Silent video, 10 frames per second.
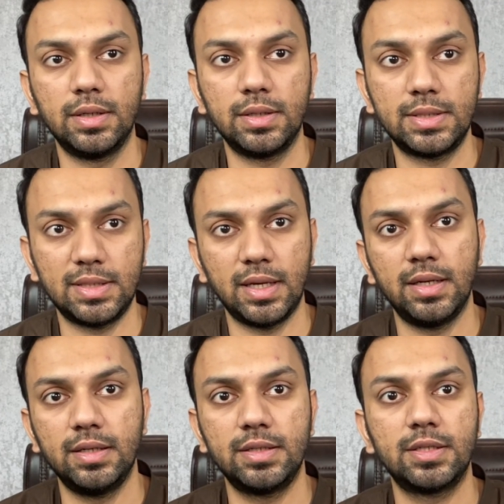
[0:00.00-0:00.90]

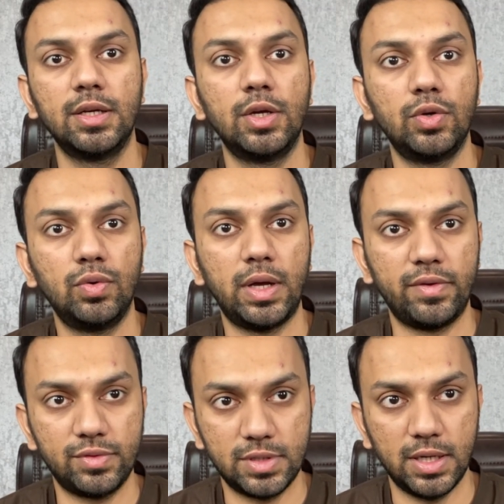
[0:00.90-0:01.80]
sellers who
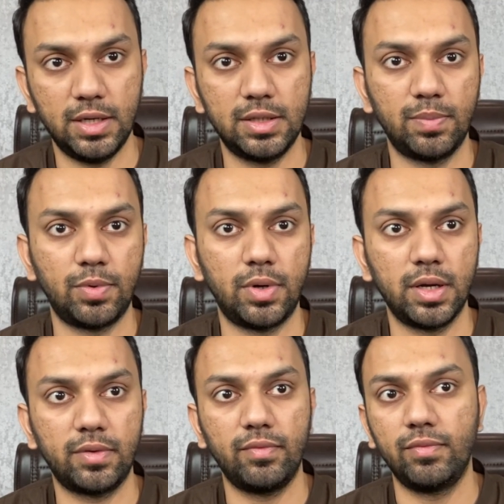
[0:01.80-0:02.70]
have sent the
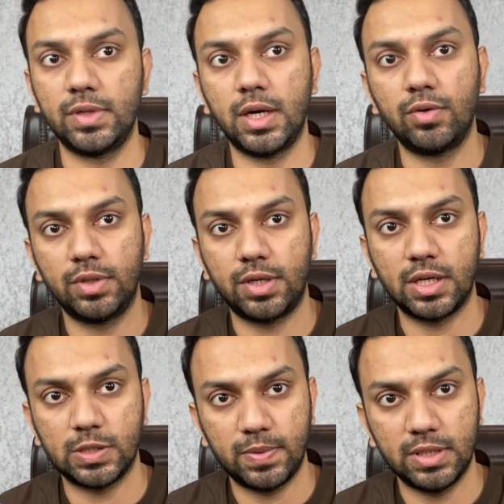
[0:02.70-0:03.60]
product without the
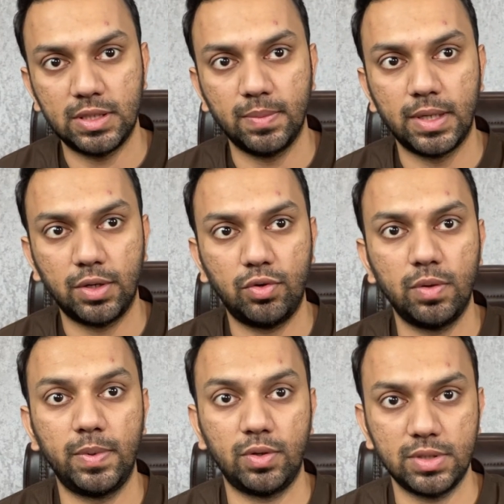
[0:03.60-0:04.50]
transparency
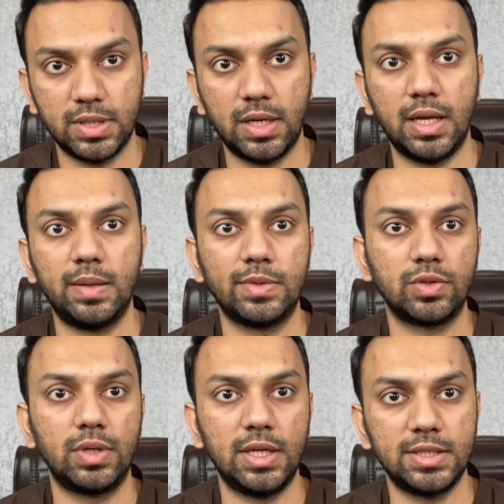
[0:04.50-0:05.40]
barcode, because then
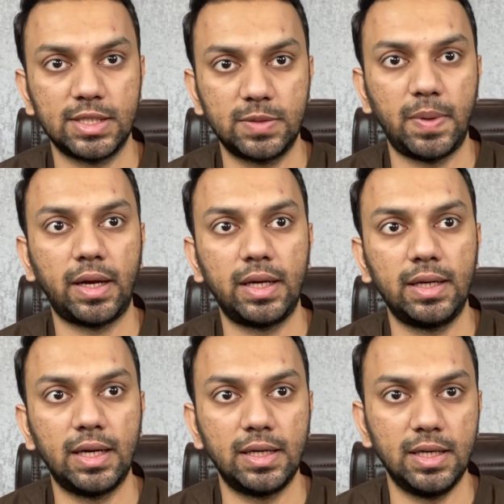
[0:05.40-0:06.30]
Amazon is
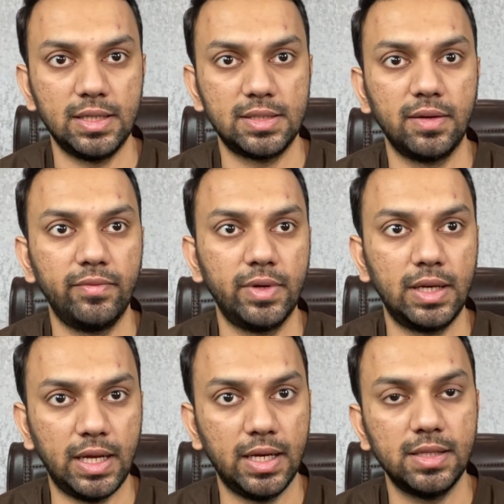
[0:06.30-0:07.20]
expecting that it is
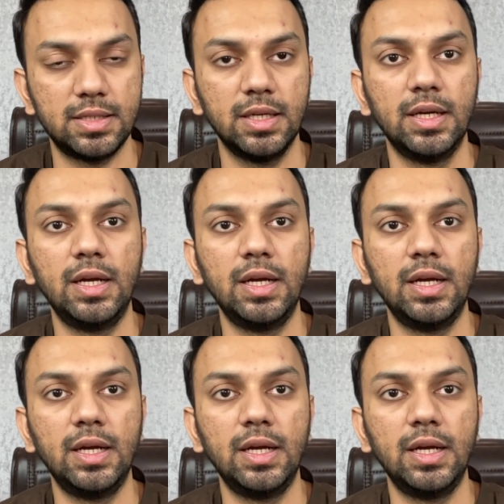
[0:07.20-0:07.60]
someone else,